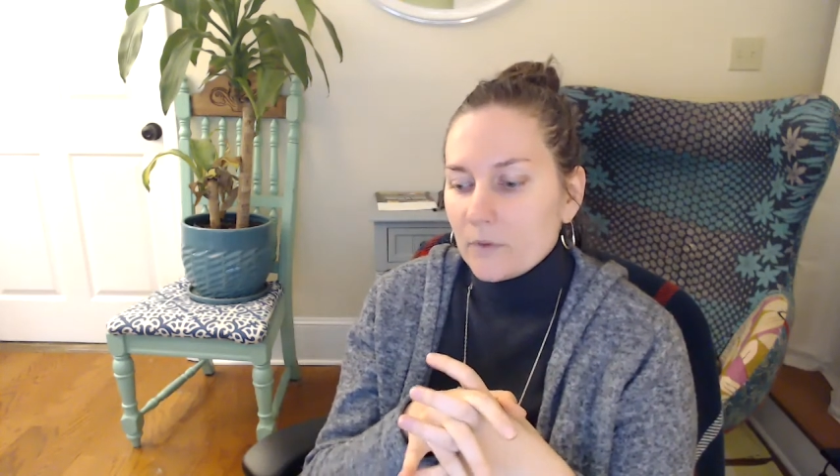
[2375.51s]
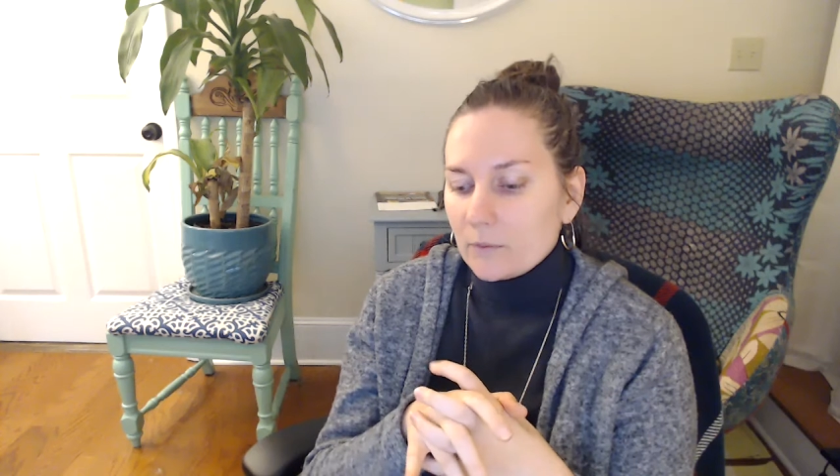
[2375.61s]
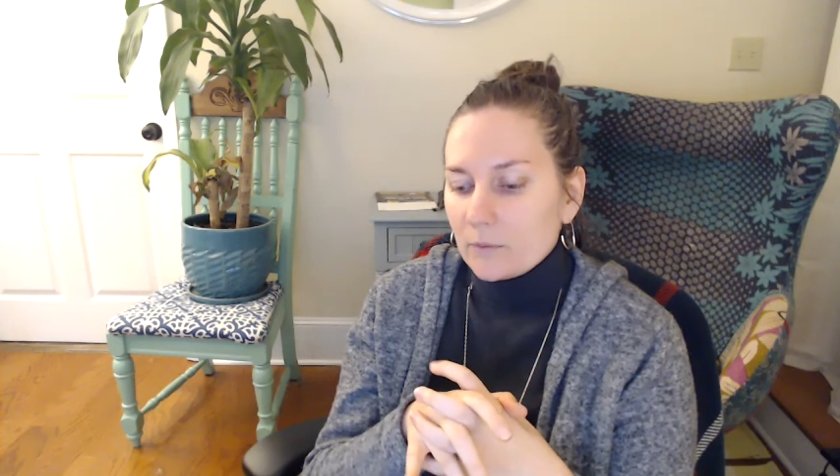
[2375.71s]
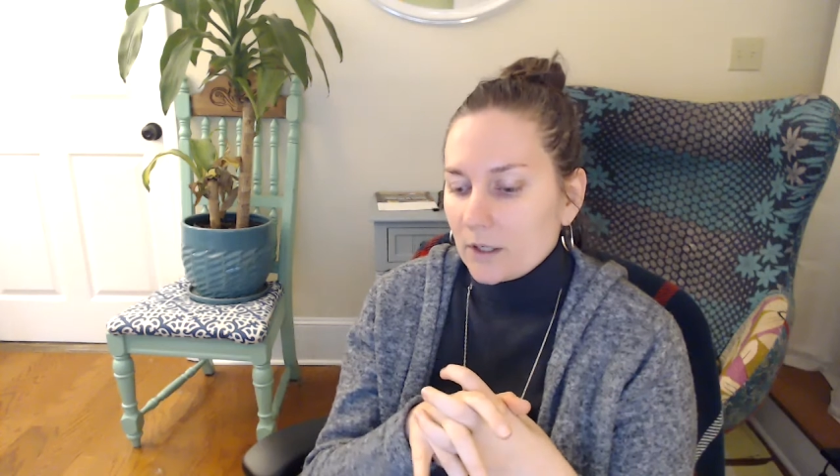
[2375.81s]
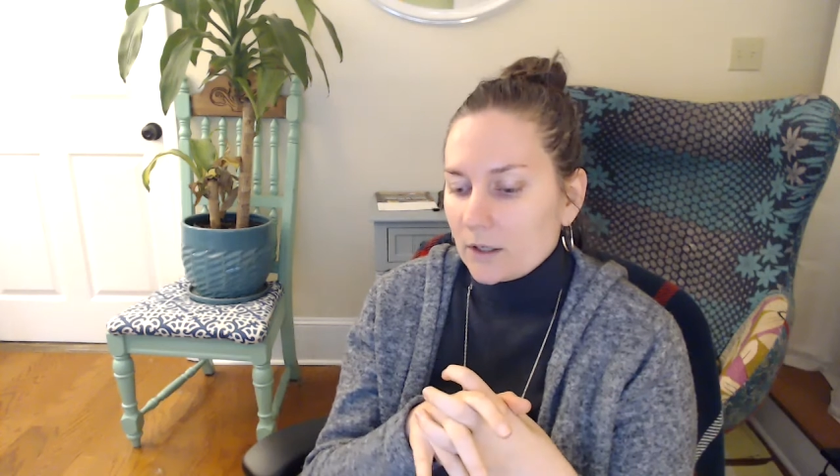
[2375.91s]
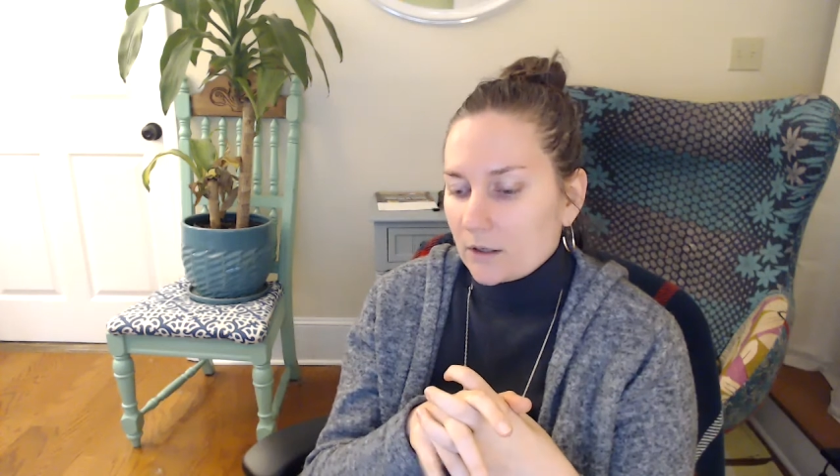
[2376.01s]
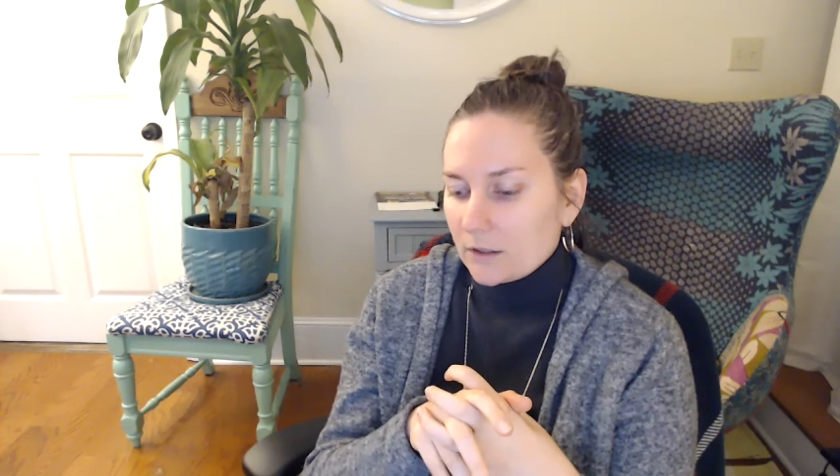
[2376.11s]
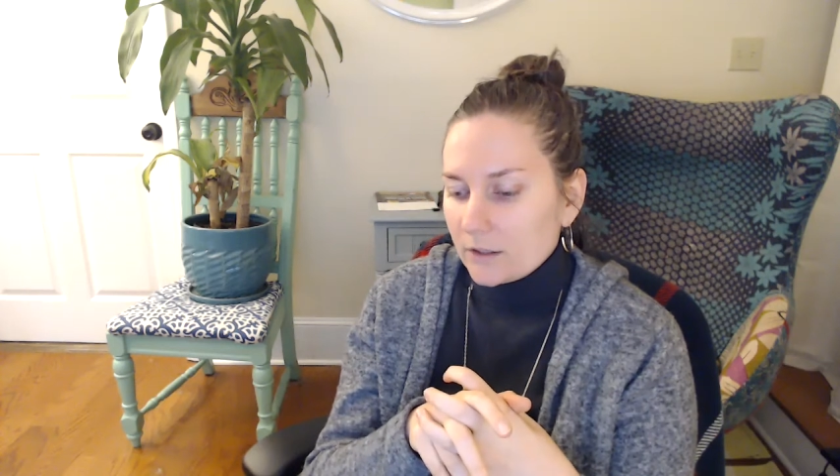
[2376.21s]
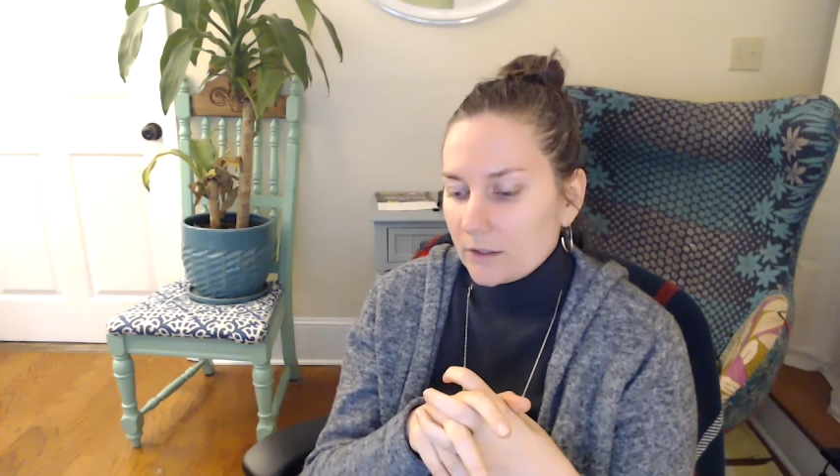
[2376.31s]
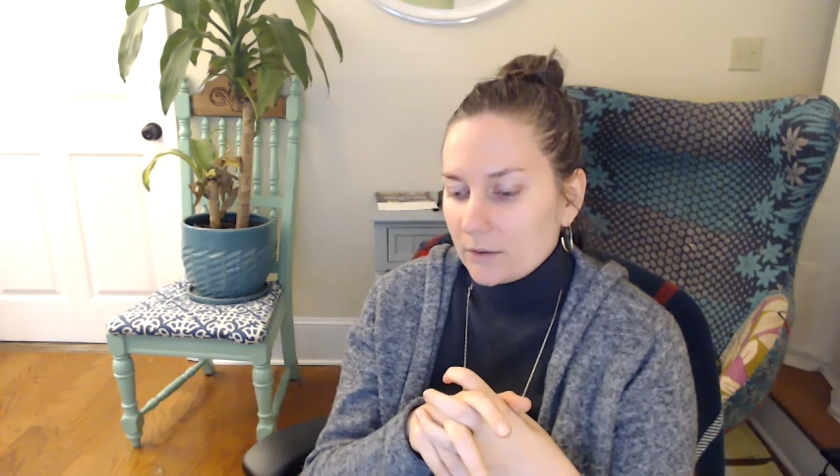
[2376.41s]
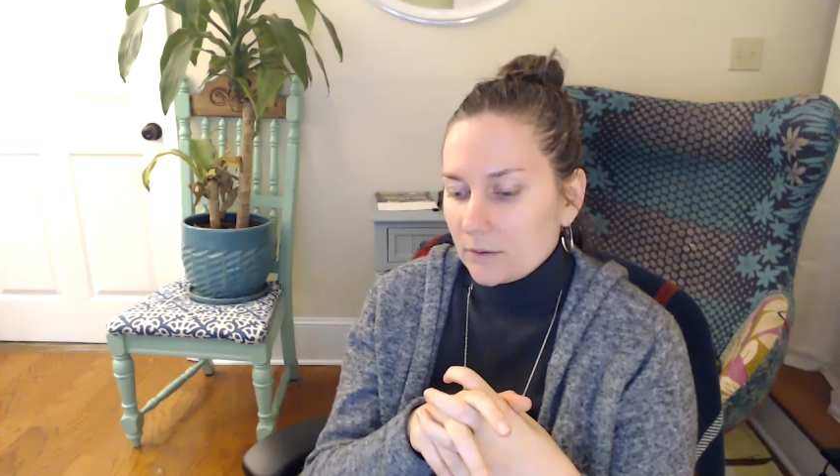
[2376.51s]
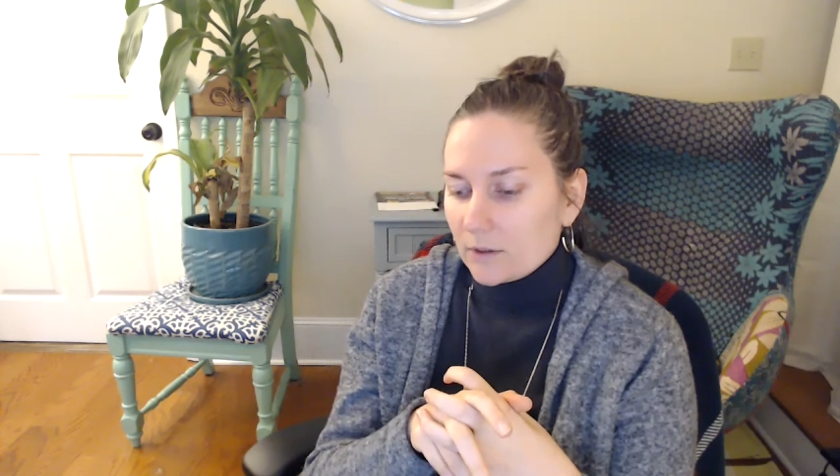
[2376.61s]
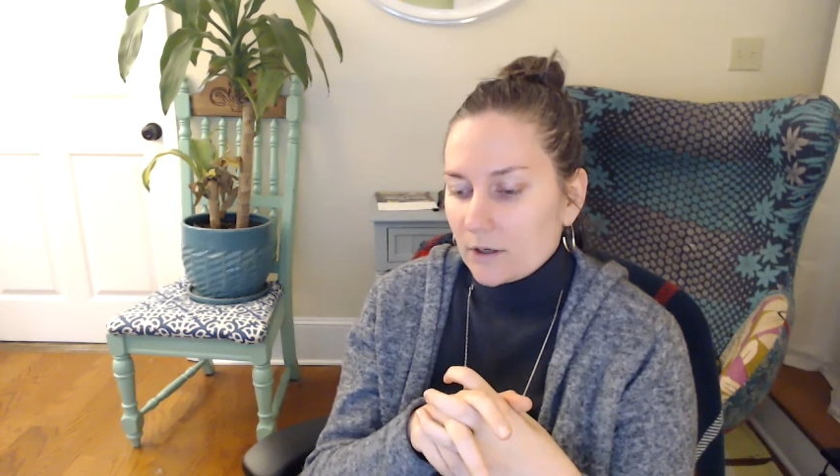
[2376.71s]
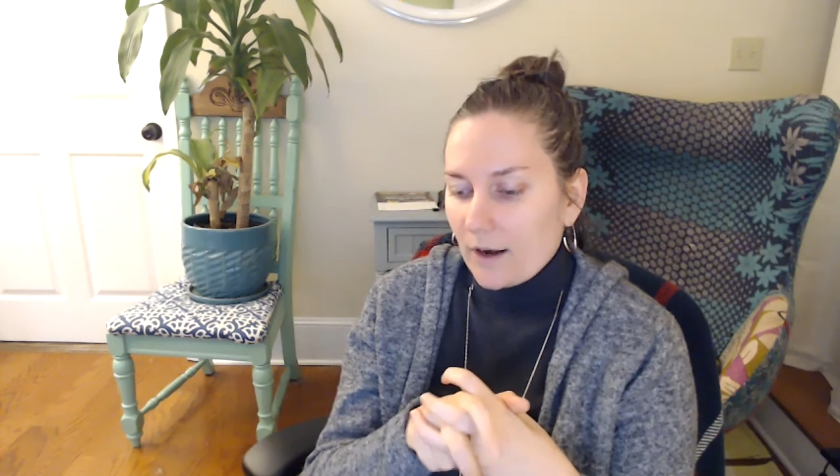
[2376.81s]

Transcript: where you are